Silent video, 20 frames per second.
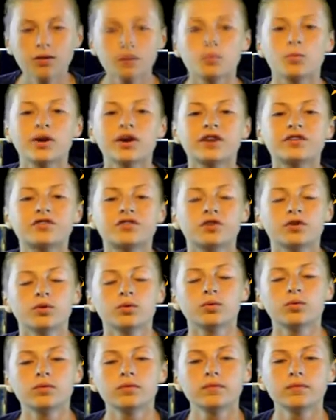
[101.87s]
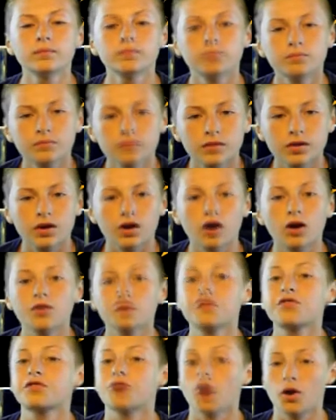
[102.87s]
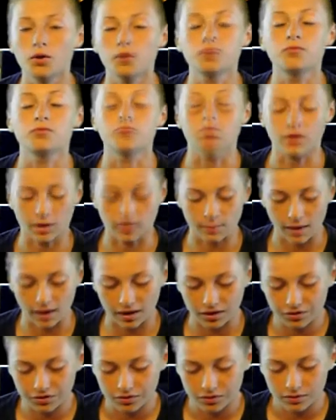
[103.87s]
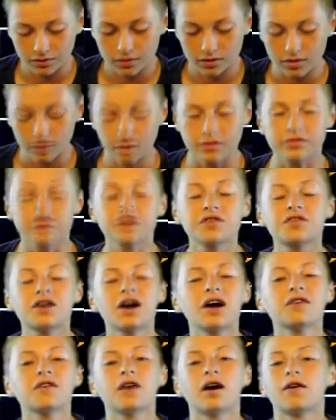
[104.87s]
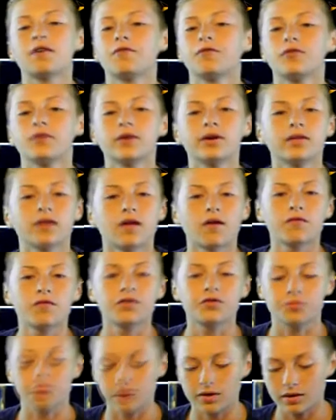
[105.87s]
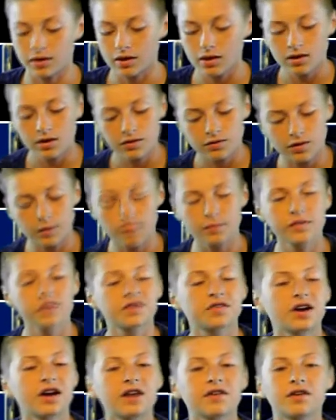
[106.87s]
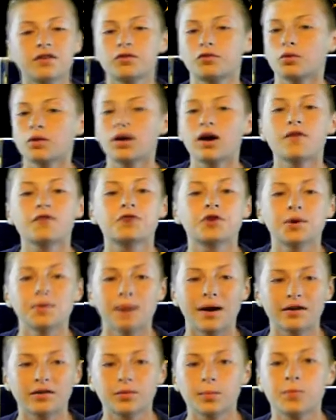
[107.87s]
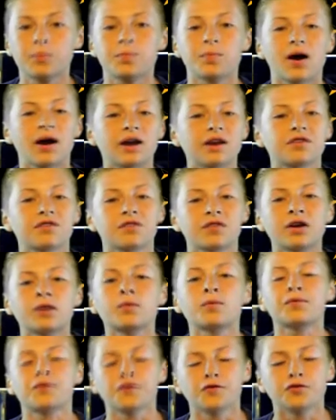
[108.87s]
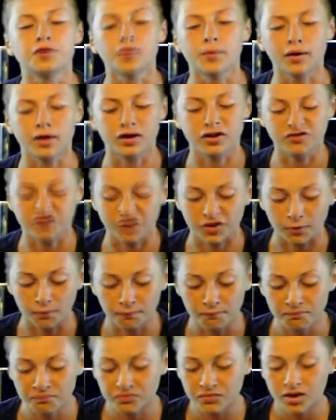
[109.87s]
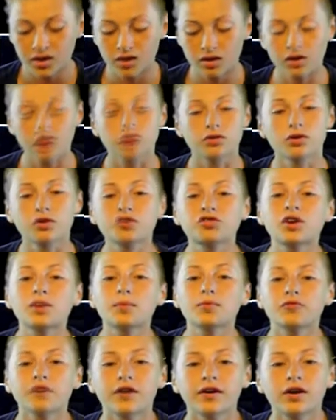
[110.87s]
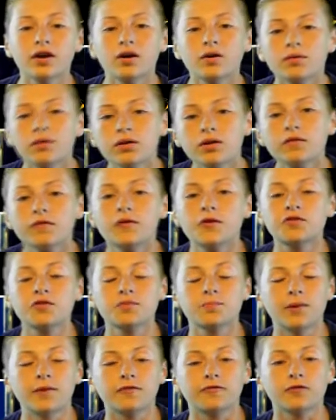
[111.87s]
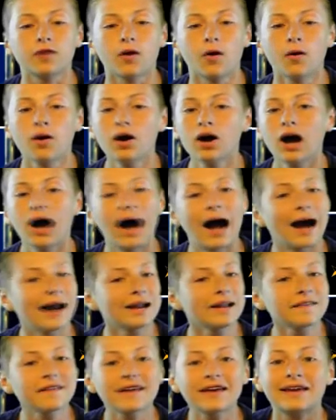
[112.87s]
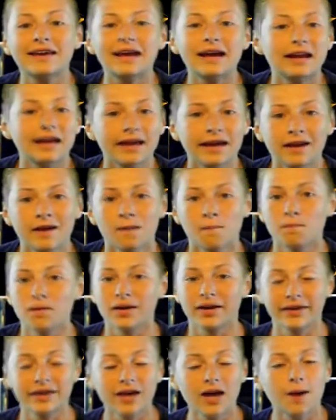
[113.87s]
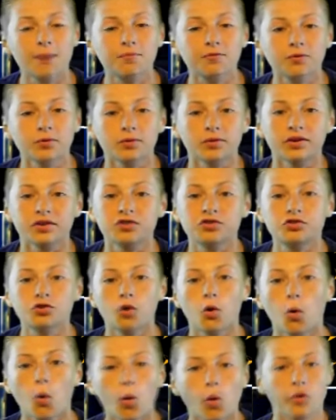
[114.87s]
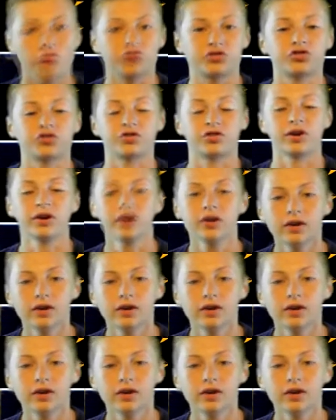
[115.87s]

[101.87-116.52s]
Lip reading: Week 2, start running backs. These guys I really love this week. Some of these guys don't have great matchups, but I just like what they're doing on the field. Knowshon Moreno versus Buffalo. I didn't think he had it in him, but he absolutely torched